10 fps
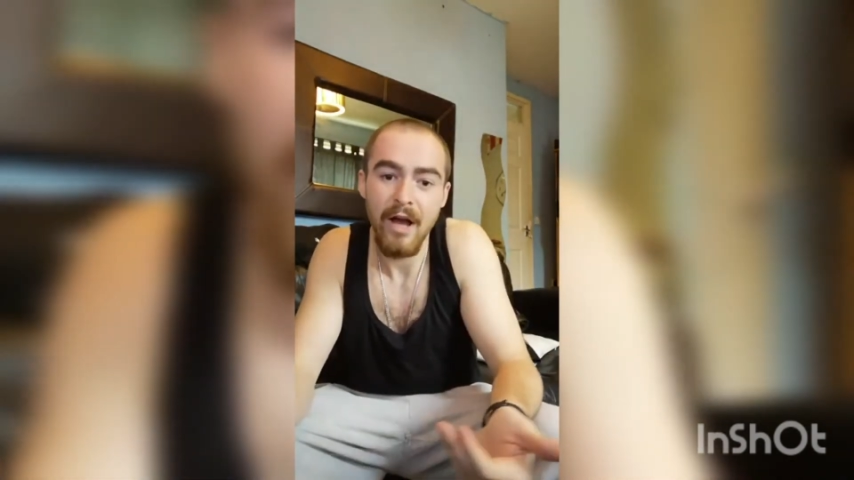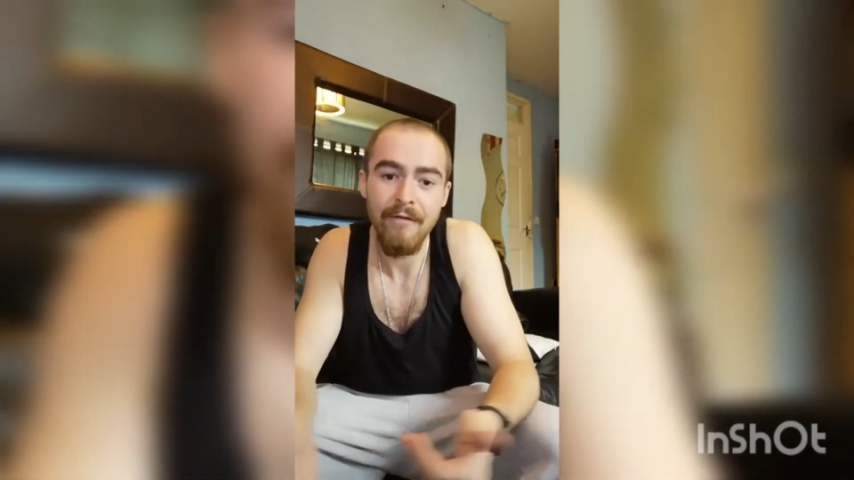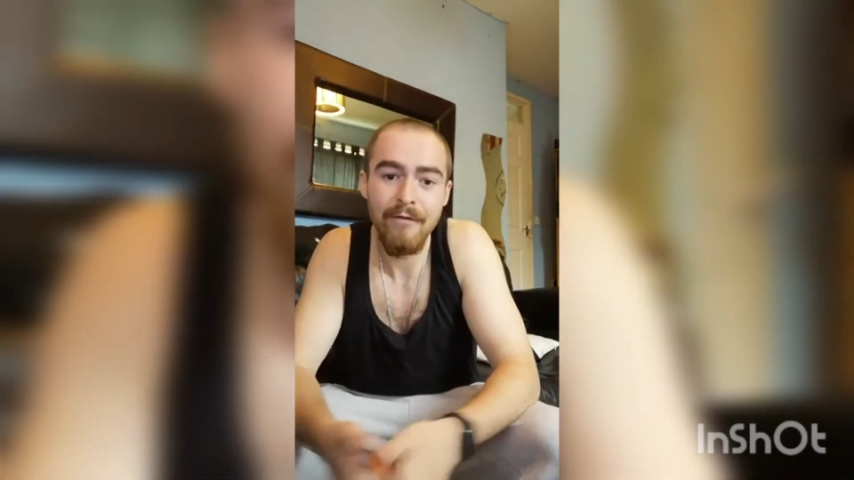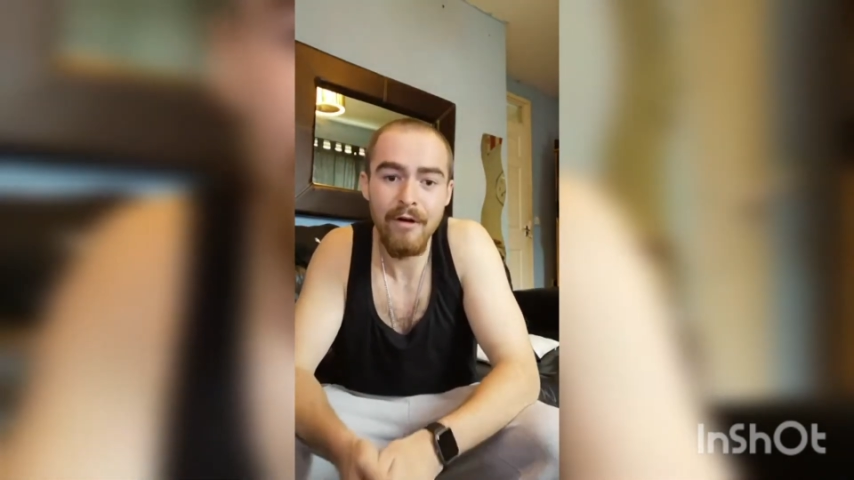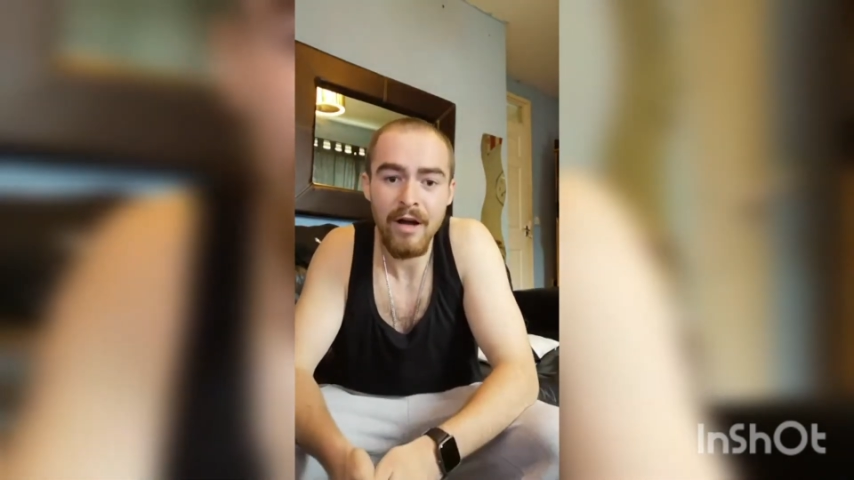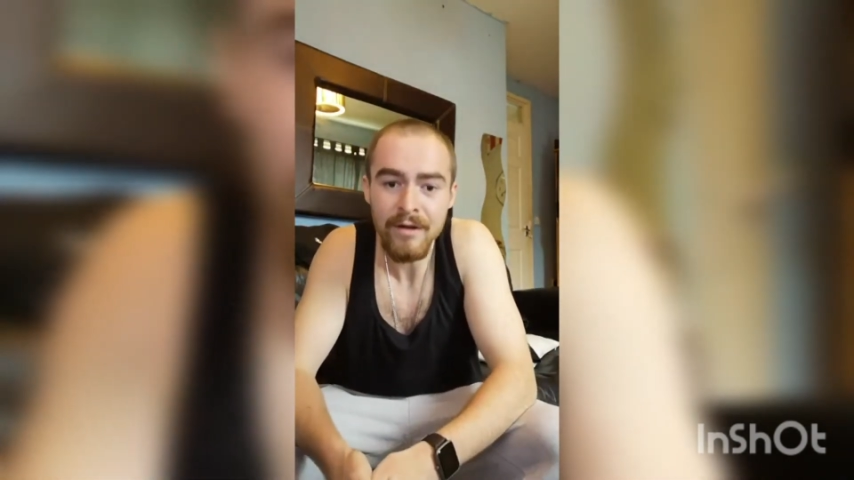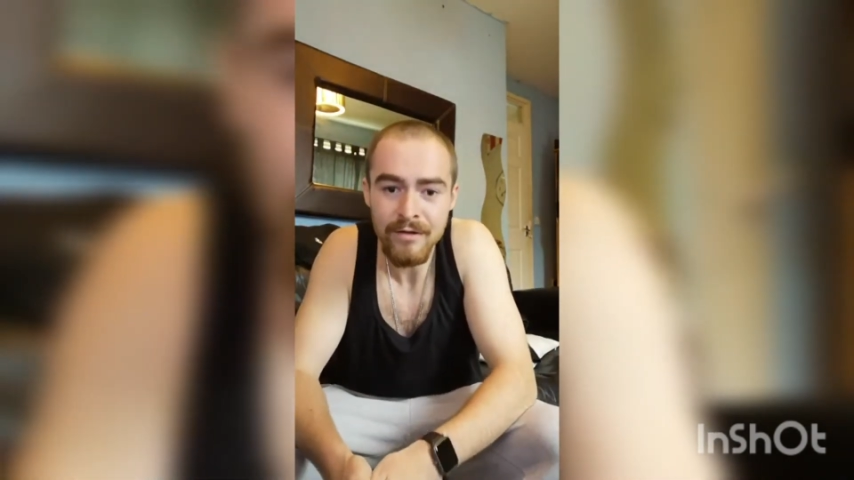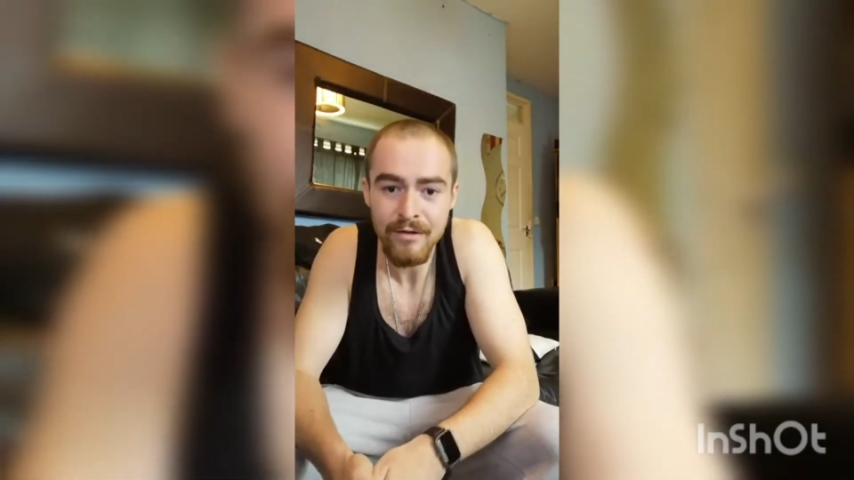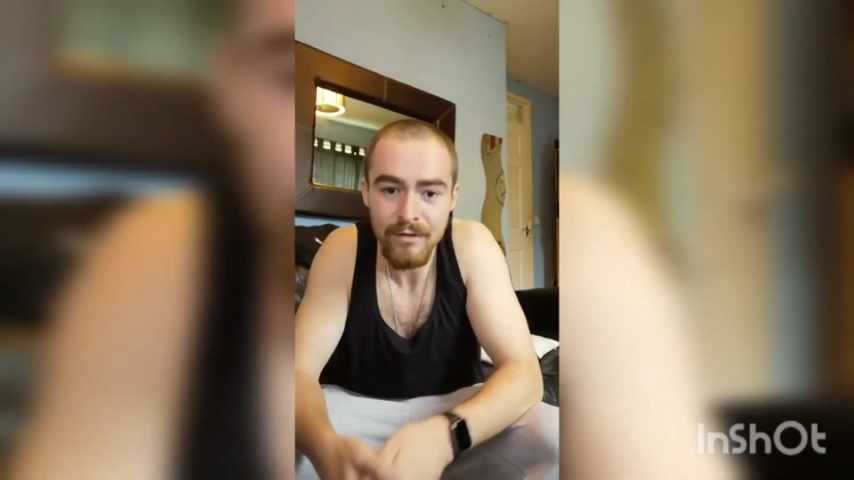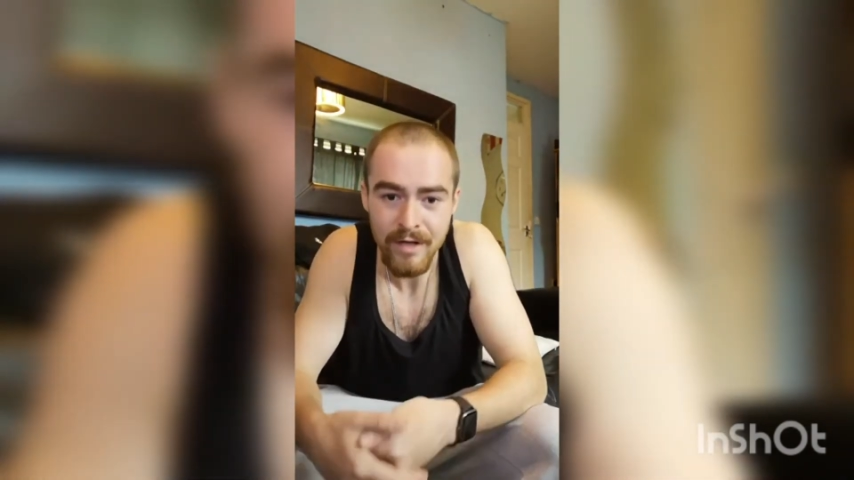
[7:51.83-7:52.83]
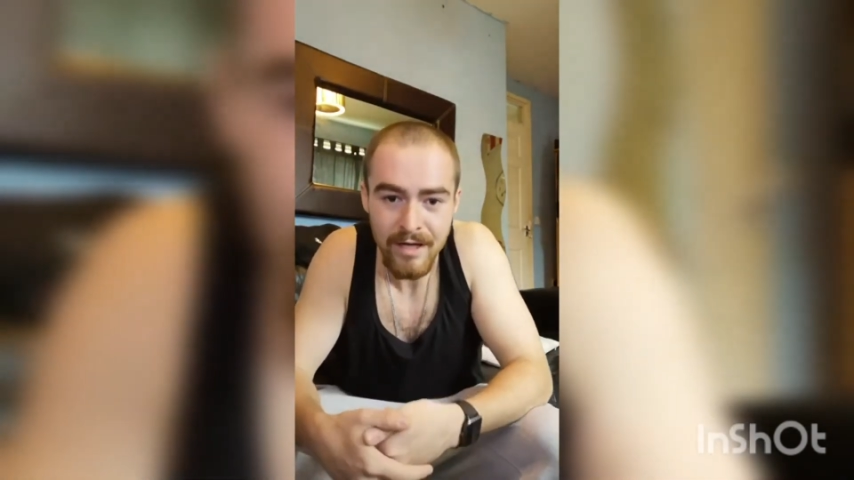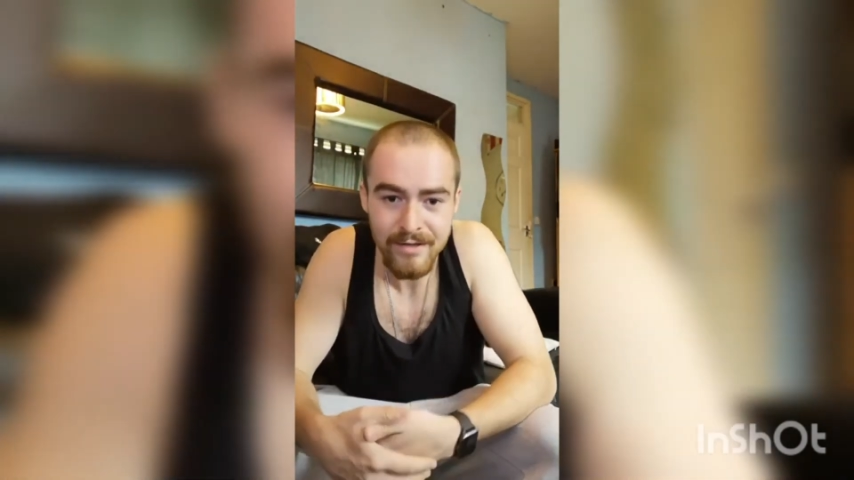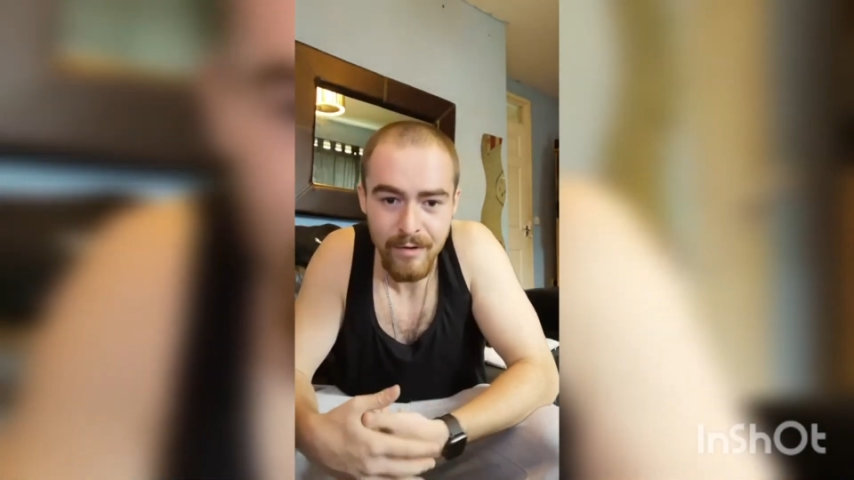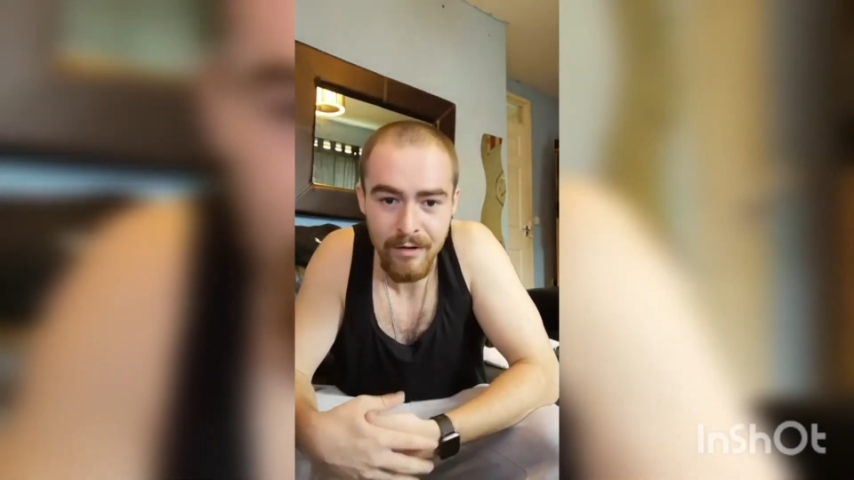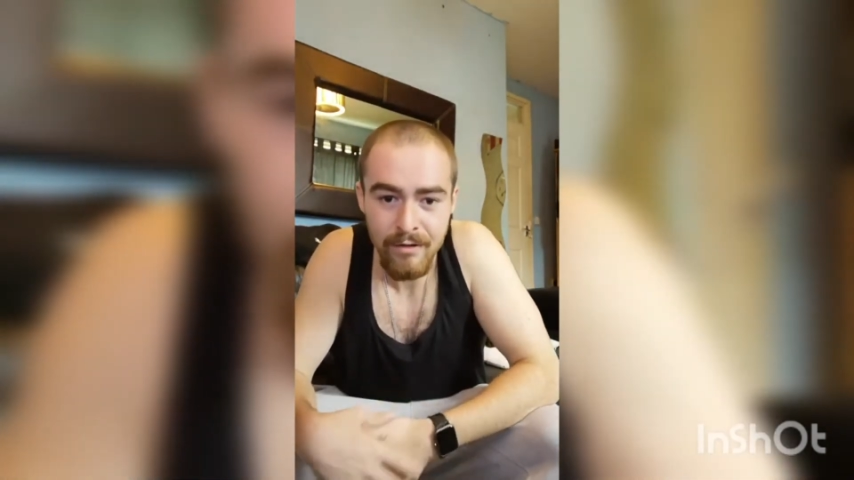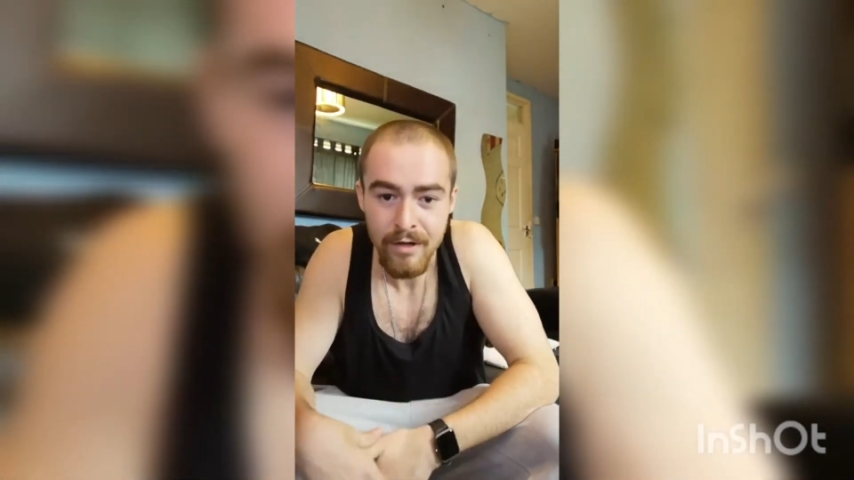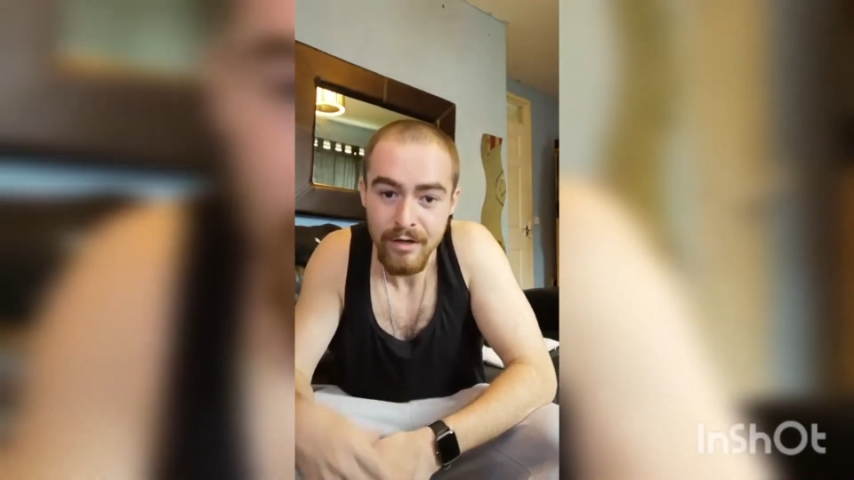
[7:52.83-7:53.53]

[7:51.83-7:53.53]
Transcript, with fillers: I thought I can do that as well,